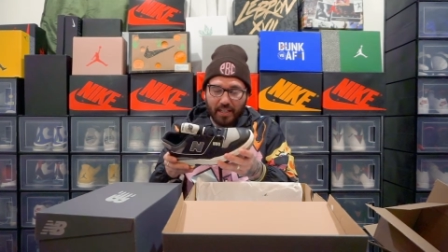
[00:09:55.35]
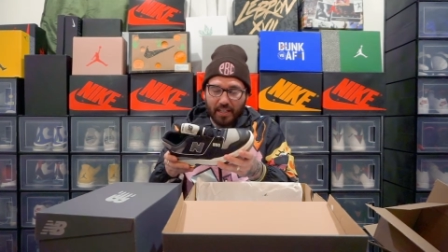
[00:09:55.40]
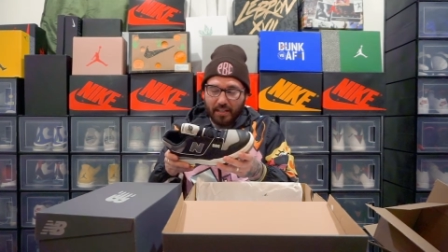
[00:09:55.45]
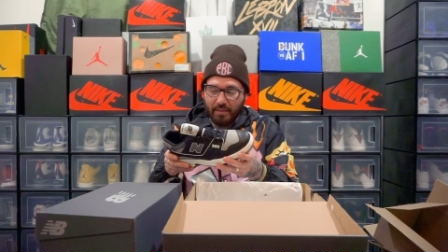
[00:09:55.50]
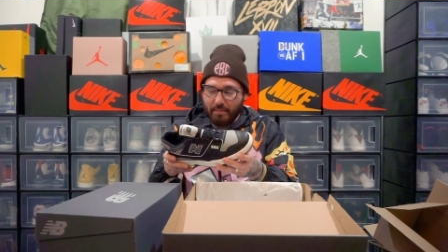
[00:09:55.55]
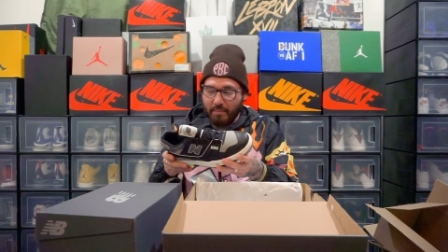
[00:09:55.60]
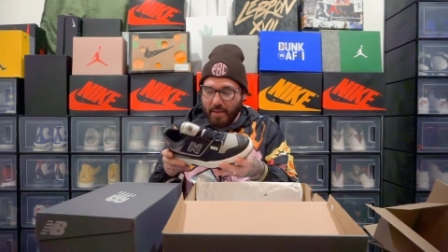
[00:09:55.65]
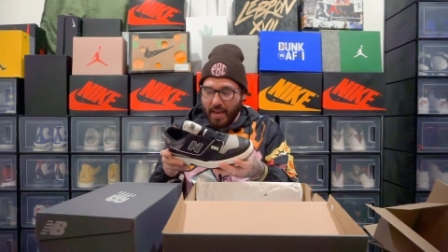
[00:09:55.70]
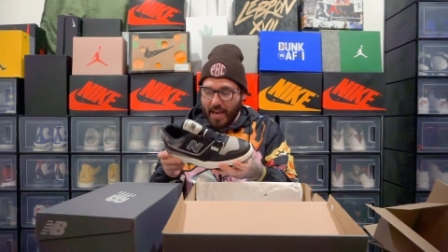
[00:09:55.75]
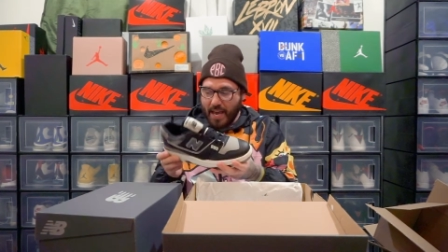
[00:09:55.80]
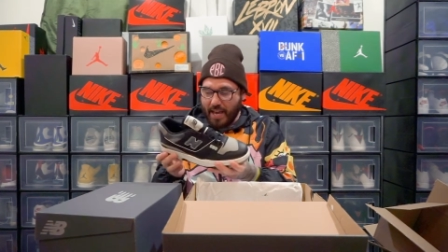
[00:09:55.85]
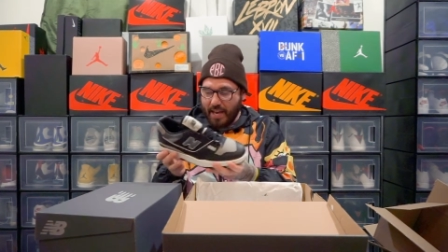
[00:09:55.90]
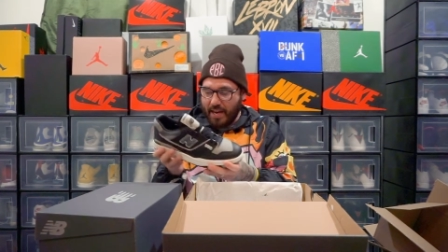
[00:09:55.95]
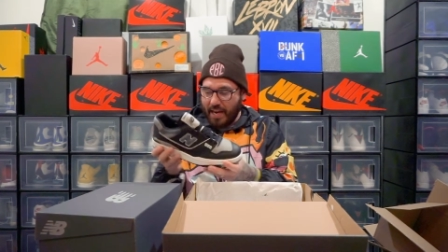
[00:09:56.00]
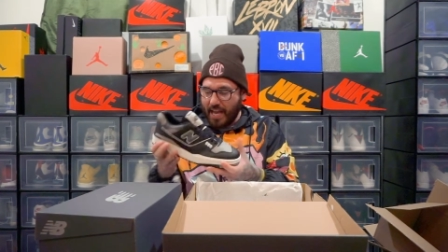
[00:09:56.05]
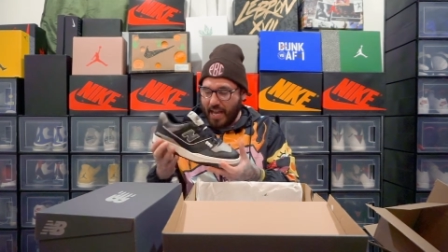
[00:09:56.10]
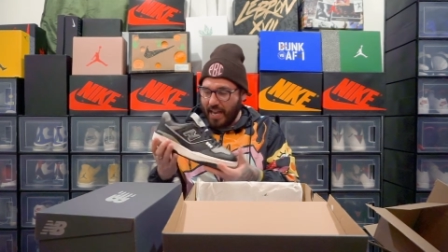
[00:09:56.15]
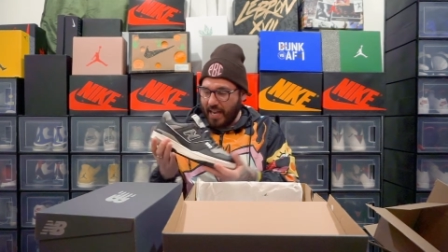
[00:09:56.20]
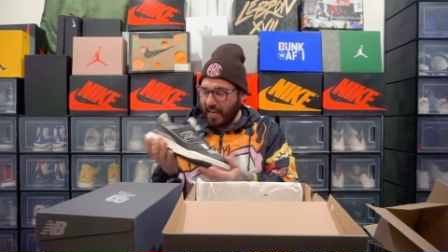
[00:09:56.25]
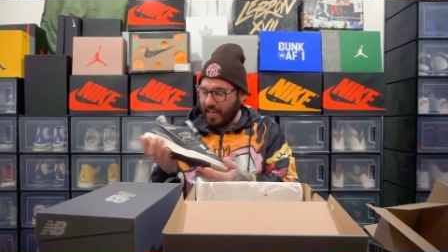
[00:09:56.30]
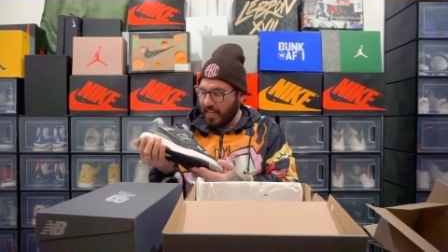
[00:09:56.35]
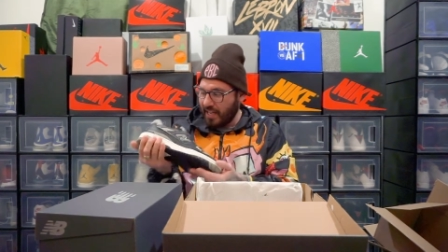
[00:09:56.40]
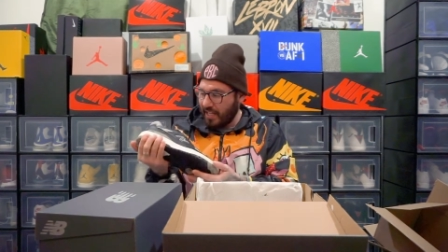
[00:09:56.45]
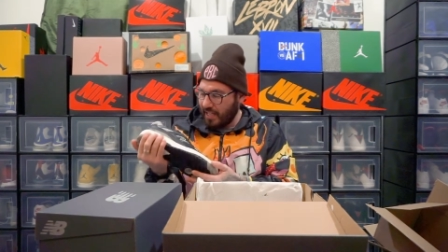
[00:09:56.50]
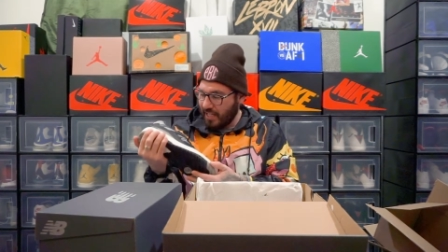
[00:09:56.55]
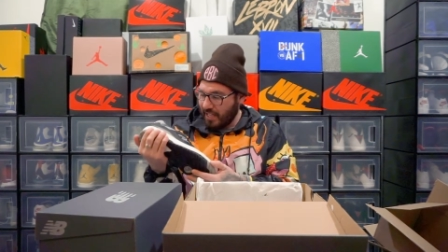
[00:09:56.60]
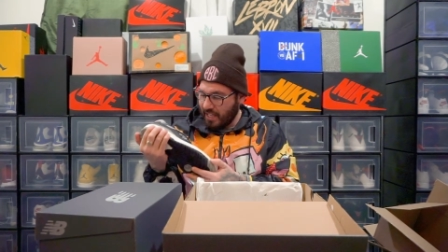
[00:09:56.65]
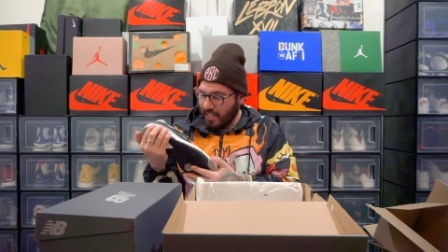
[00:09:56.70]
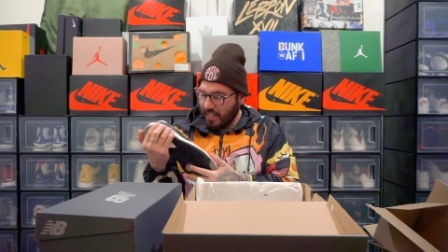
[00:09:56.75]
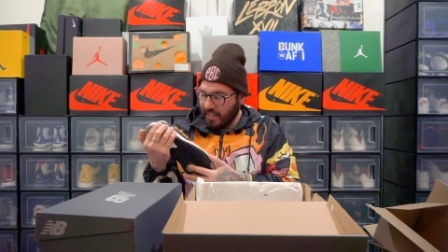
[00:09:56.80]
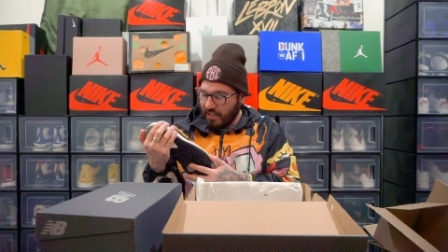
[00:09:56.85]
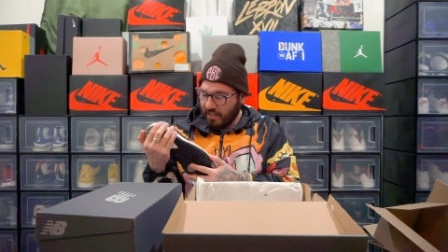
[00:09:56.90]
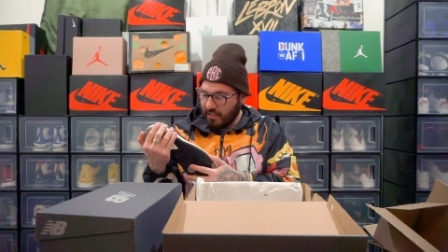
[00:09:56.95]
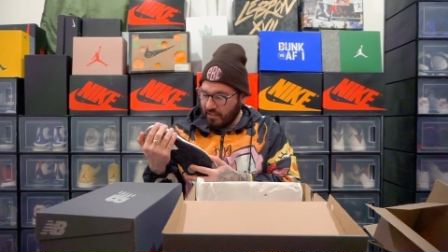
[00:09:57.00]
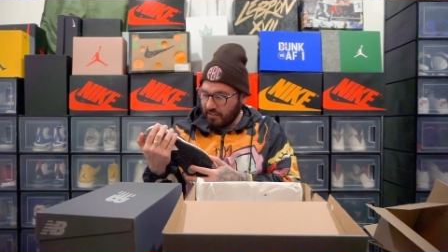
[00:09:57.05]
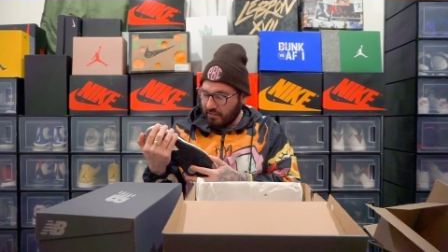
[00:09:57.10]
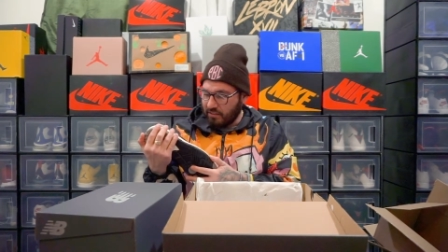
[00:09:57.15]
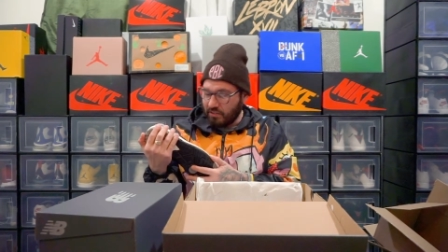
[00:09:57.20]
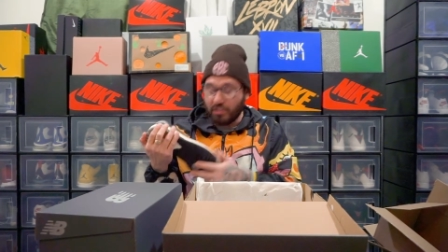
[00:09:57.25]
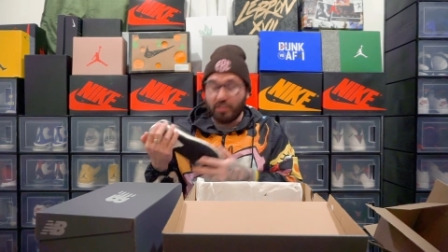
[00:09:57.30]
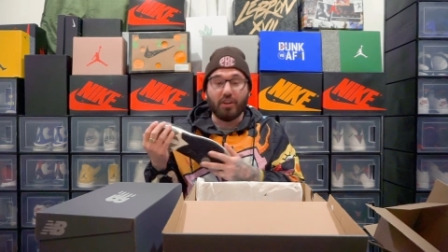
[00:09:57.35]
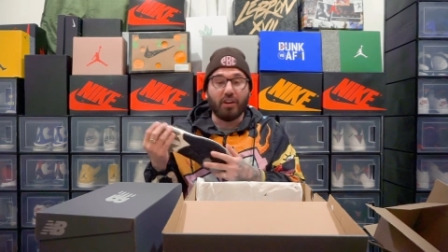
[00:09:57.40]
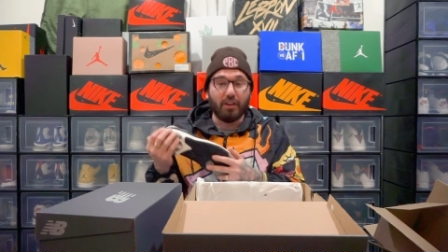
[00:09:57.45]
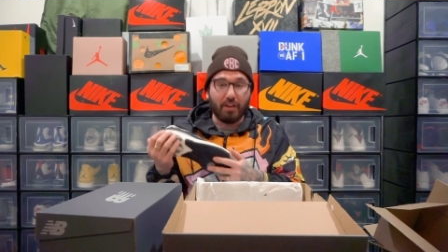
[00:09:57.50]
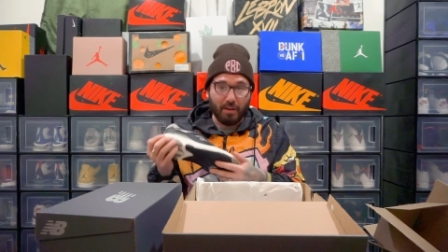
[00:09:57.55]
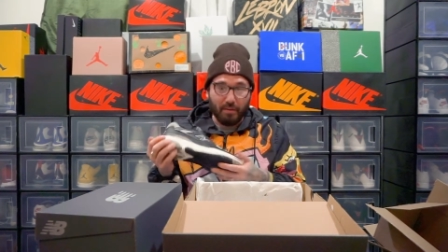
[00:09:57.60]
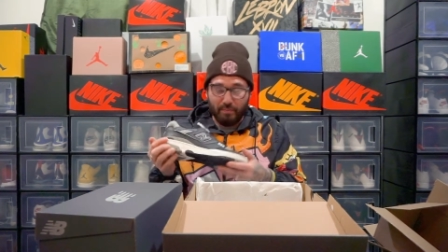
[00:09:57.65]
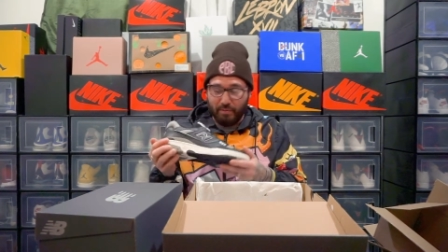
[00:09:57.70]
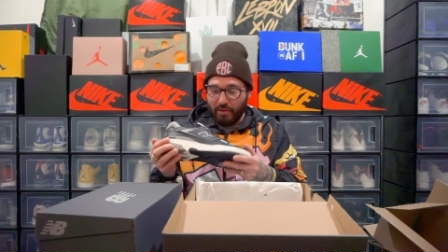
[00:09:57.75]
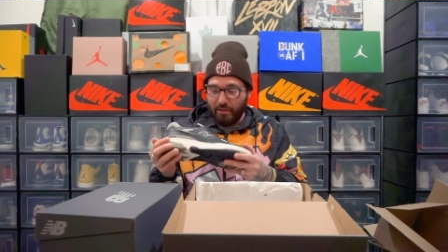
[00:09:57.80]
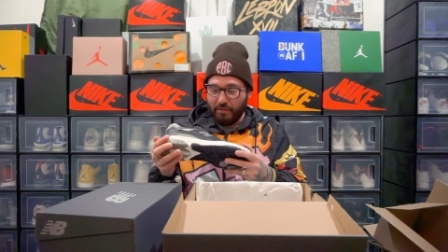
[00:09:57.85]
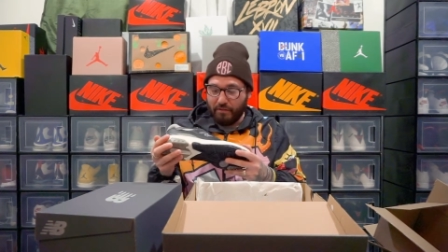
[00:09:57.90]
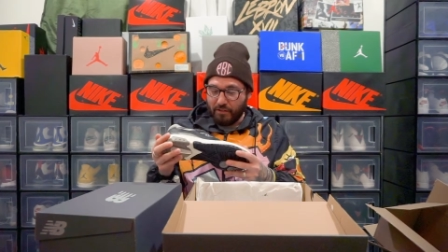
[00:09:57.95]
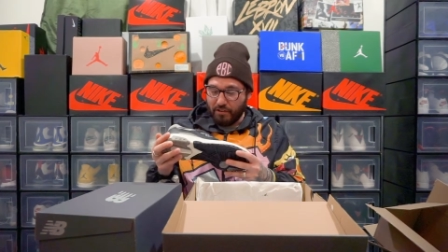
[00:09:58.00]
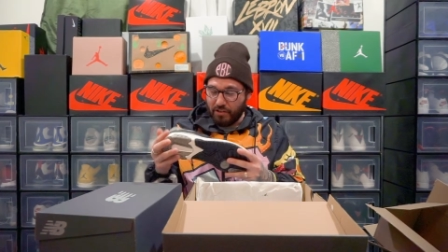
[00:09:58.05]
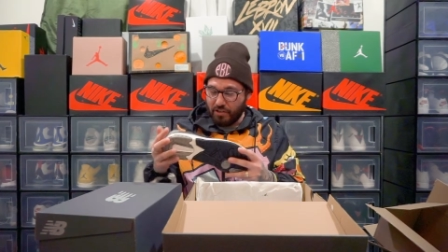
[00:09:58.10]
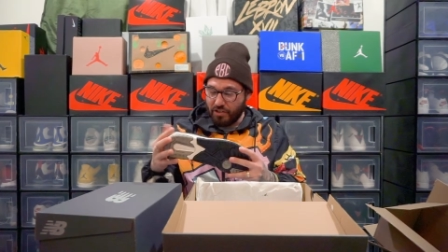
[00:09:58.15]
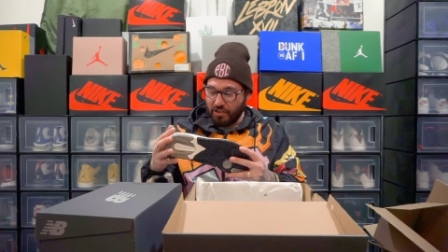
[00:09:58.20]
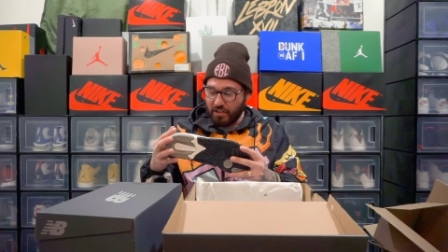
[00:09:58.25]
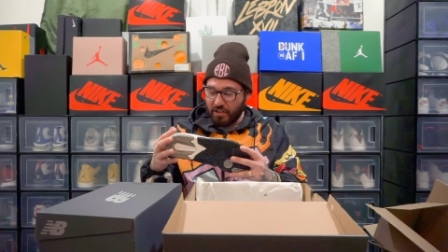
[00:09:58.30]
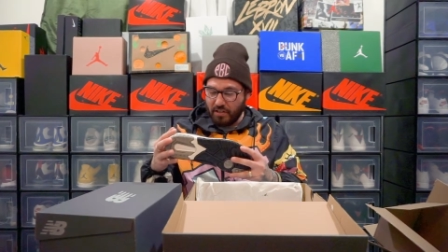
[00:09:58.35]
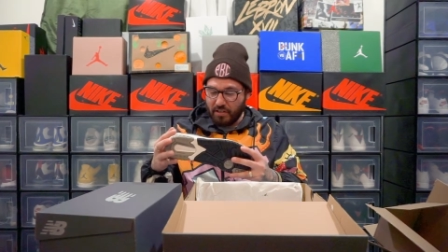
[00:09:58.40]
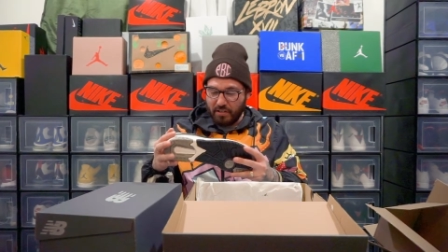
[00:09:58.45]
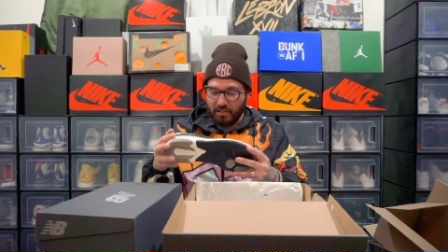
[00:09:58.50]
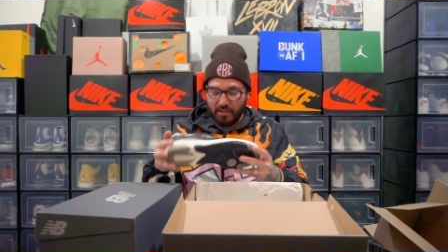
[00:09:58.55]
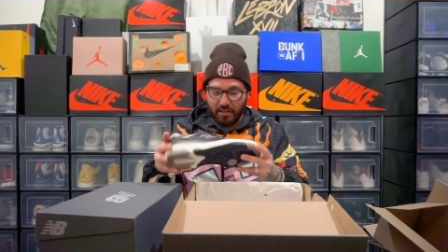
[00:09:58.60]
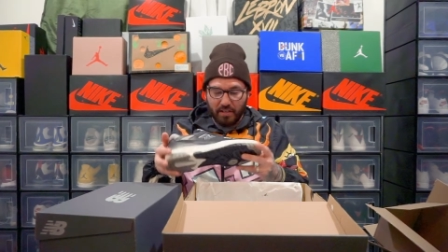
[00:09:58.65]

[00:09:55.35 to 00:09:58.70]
Man, like, durable for sure.